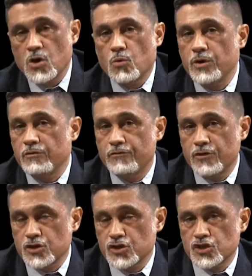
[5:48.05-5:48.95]
We
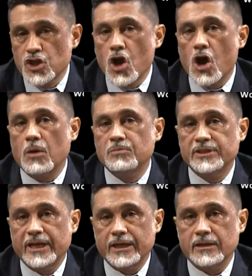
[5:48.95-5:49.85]
first
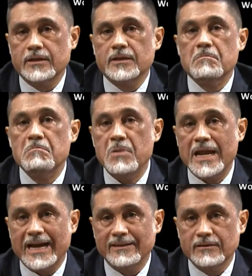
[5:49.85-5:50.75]
obtain
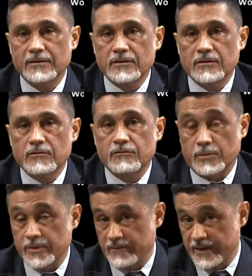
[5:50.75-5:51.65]
blood
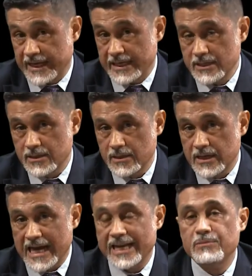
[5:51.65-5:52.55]
from a vein
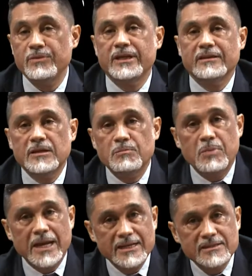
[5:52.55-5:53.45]
and immediately
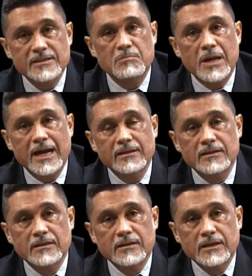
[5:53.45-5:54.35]
place the blood
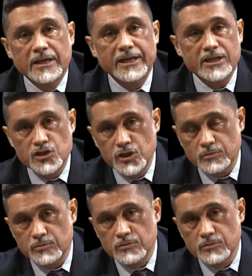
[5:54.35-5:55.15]
in a tube